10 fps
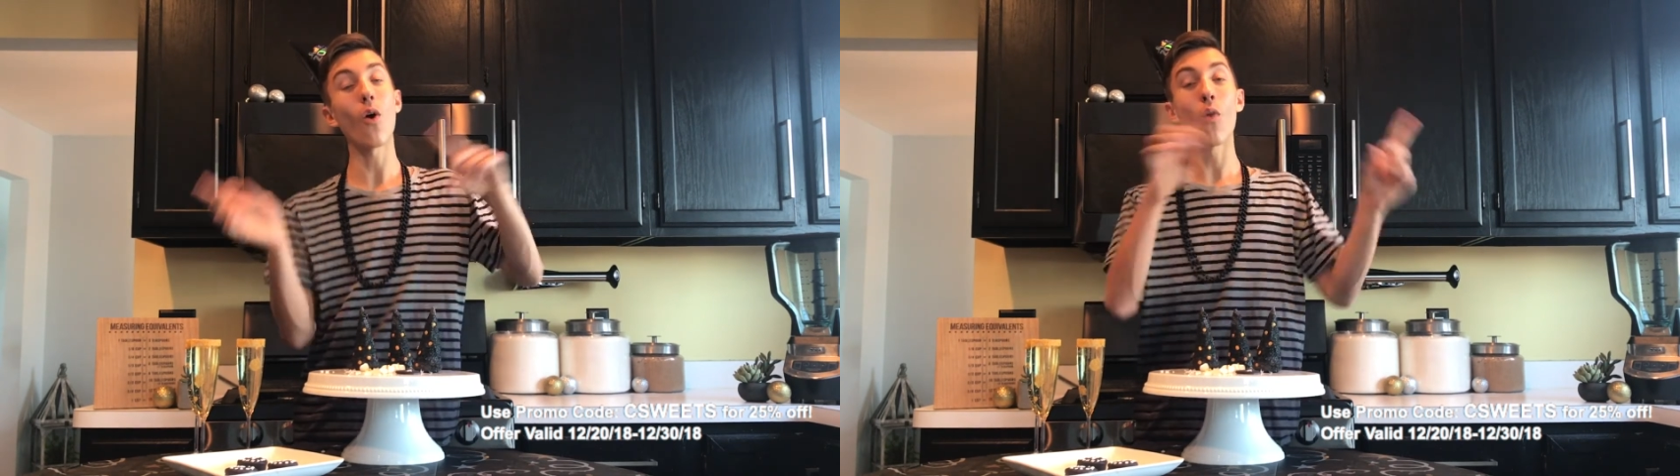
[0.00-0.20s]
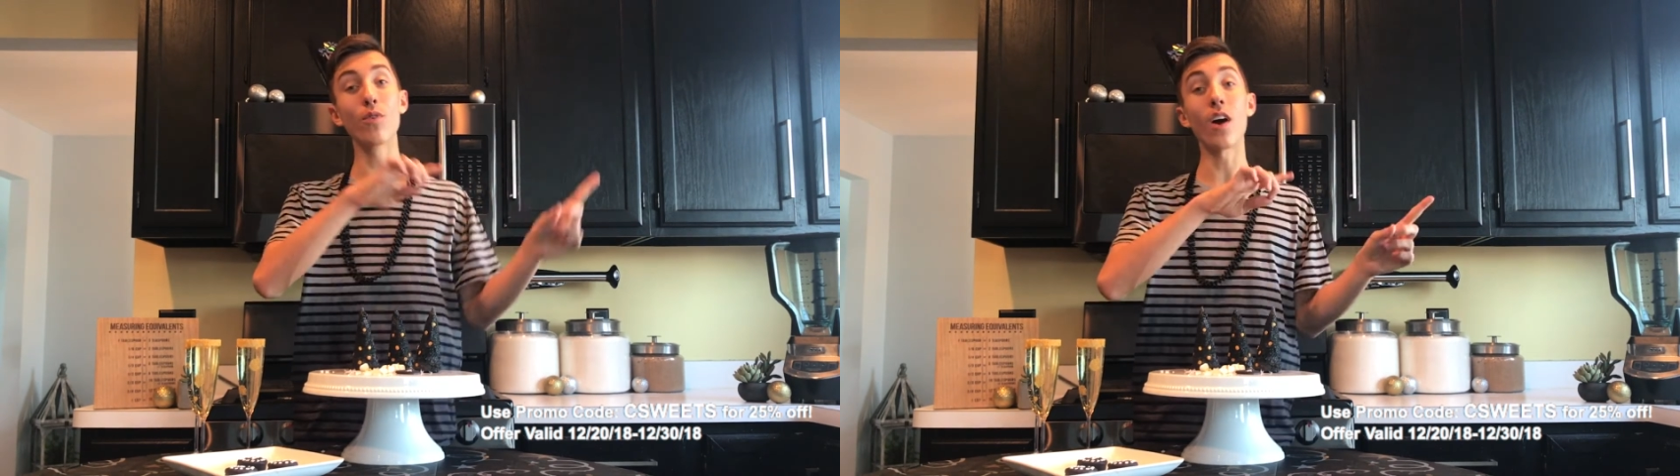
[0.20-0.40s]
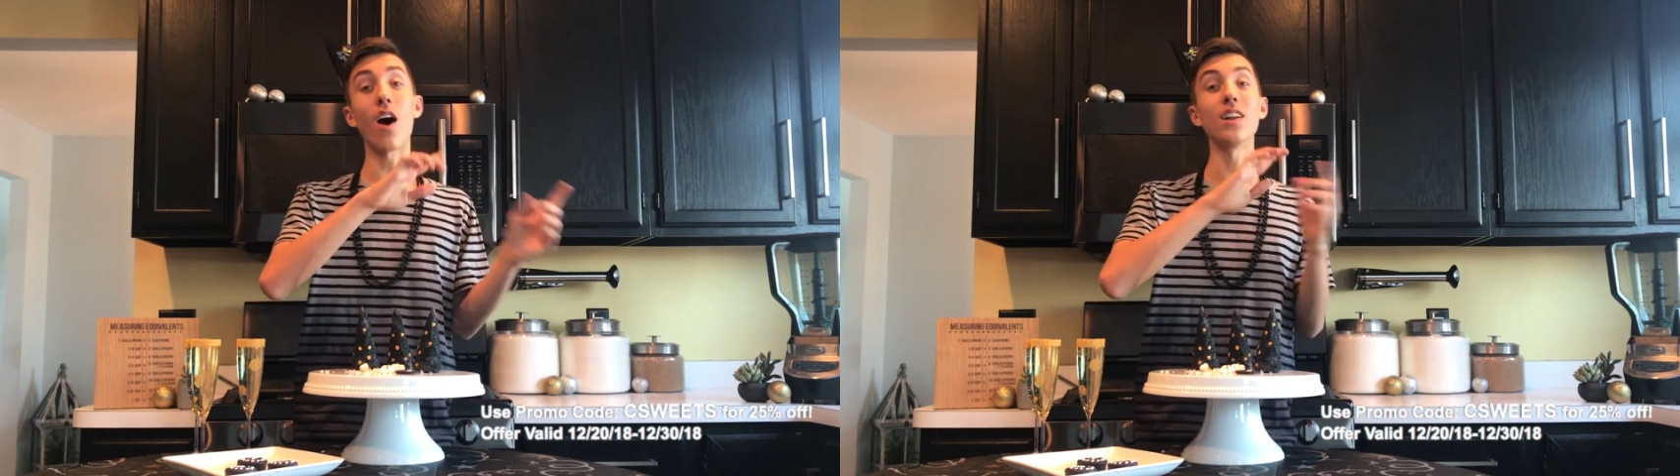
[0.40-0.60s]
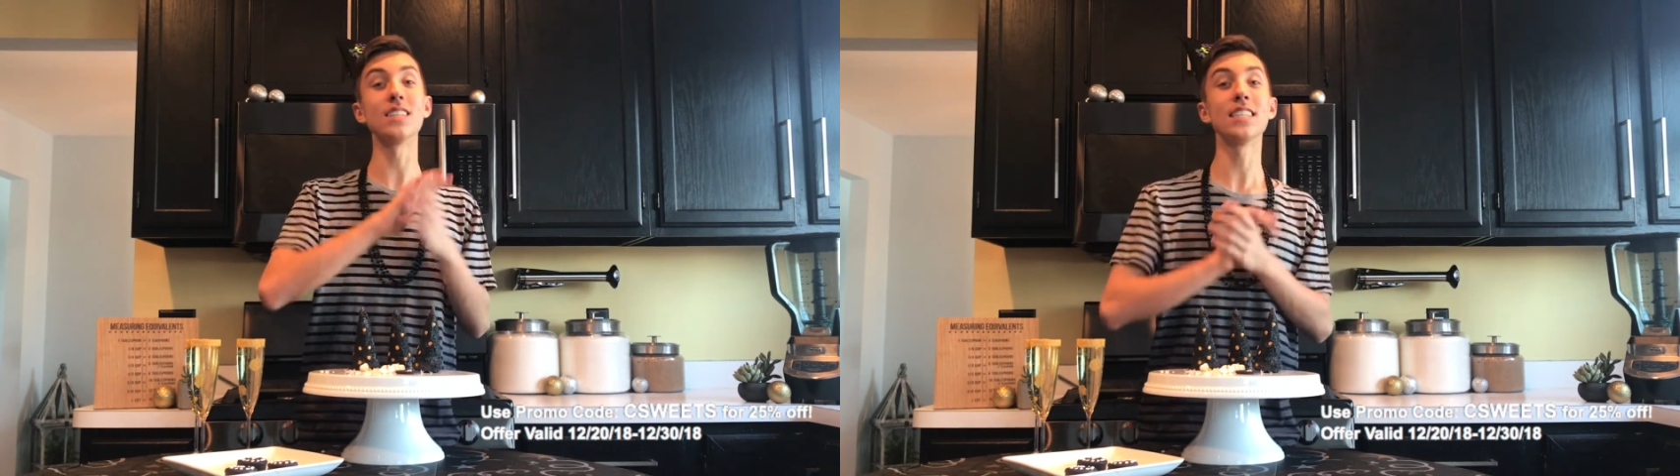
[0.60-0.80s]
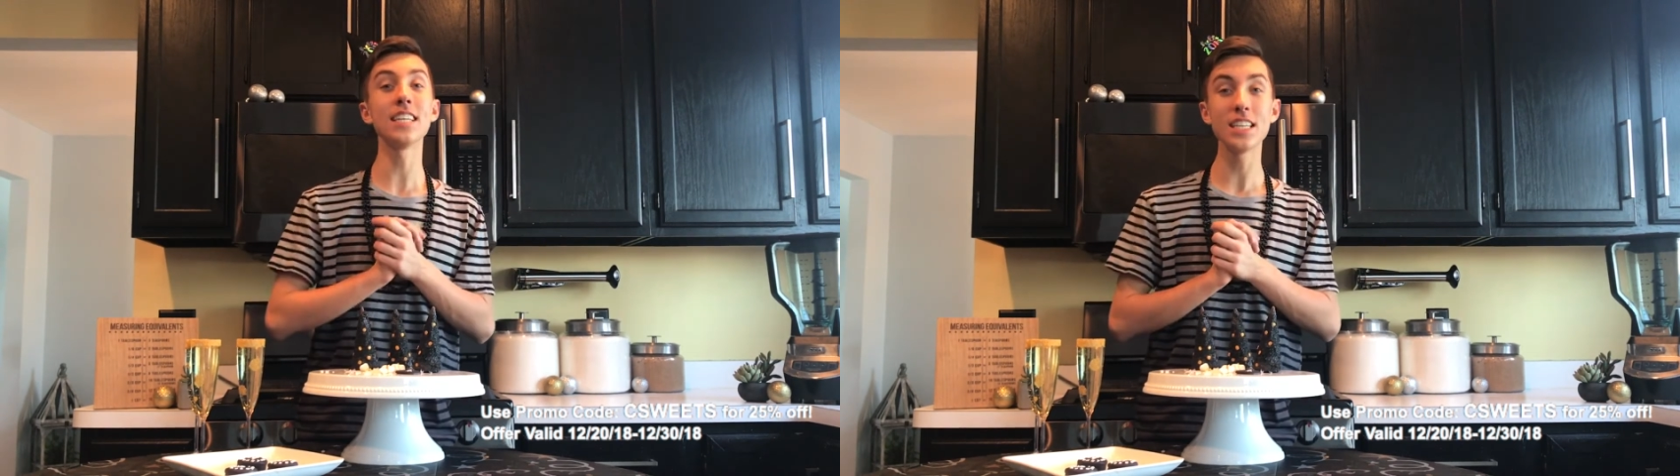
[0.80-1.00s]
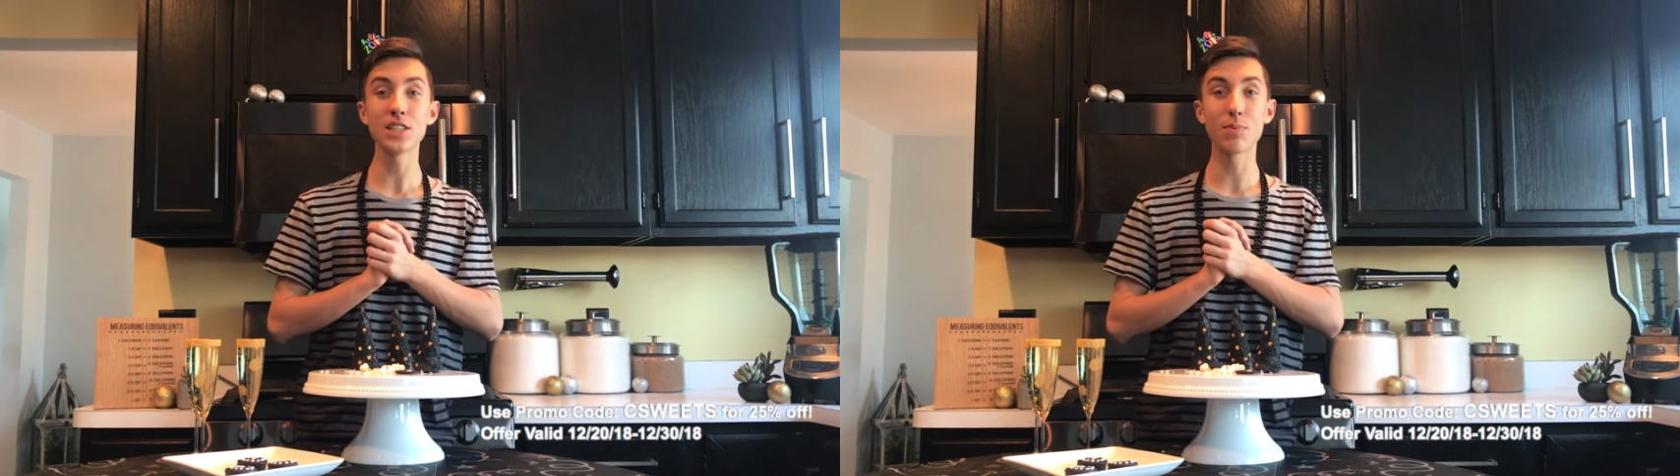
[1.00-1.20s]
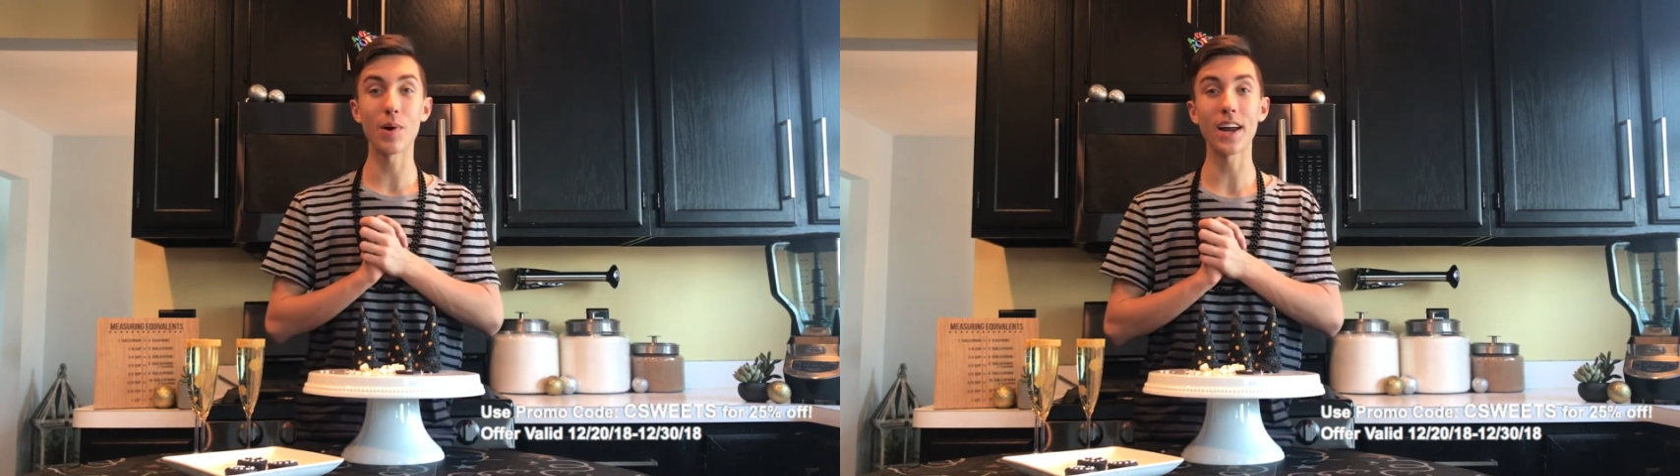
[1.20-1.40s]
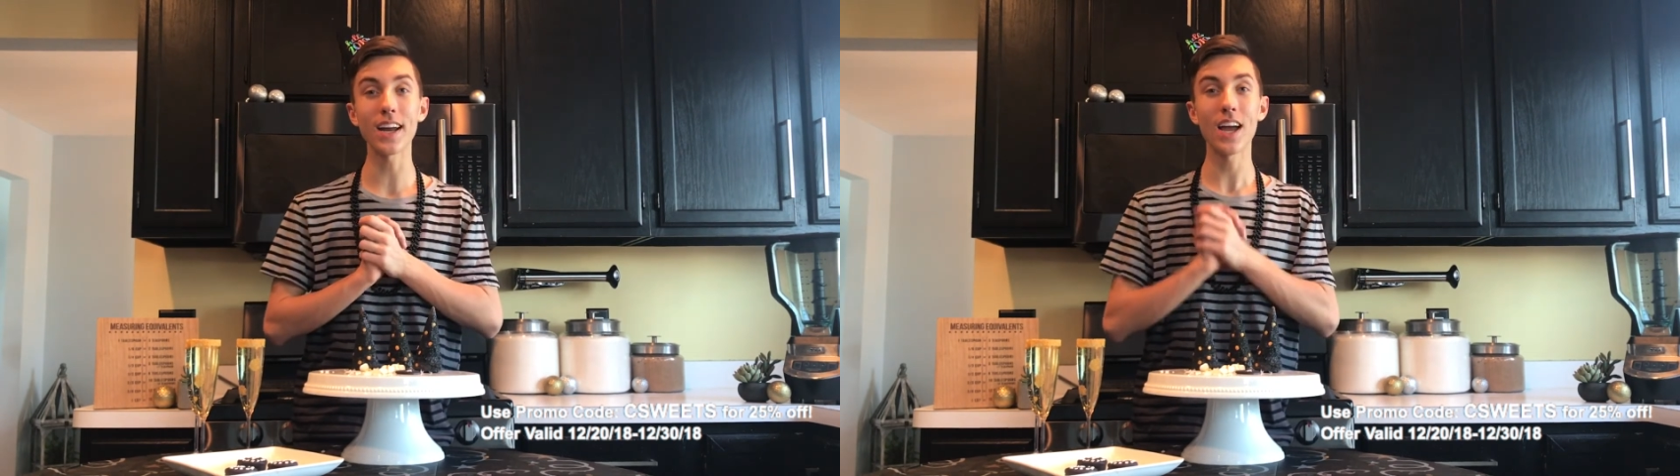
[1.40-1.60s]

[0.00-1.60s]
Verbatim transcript: over on Teespring.